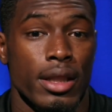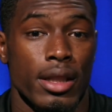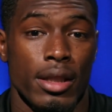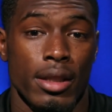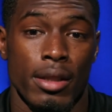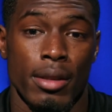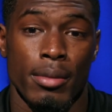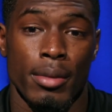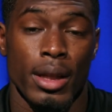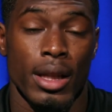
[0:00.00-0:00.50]

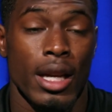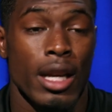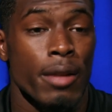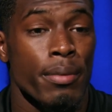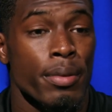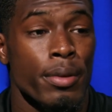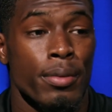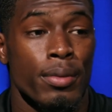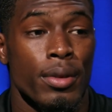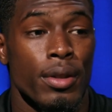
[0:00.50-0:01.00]
A lot of
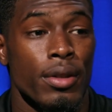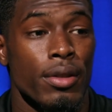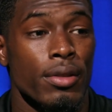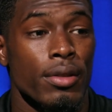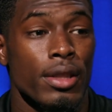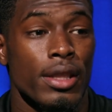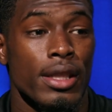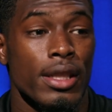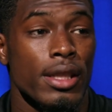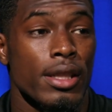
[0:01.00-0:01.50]
people
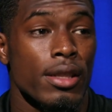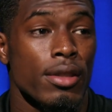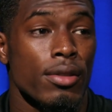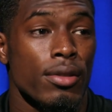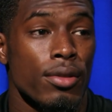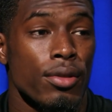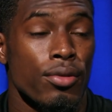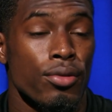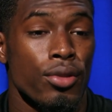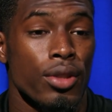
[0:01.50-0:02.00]
don't see
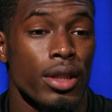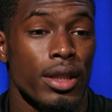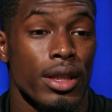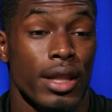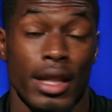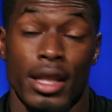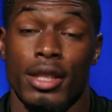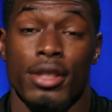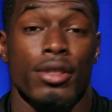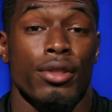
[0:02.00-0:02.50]
what
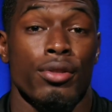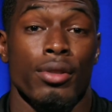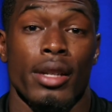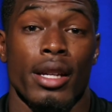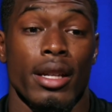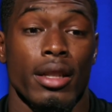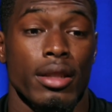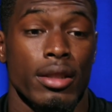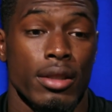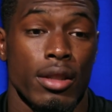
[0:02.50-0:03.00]
any student
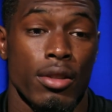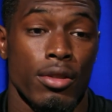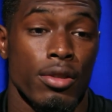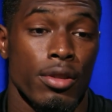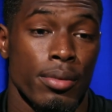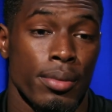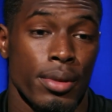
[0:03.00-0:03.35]
athletes go to,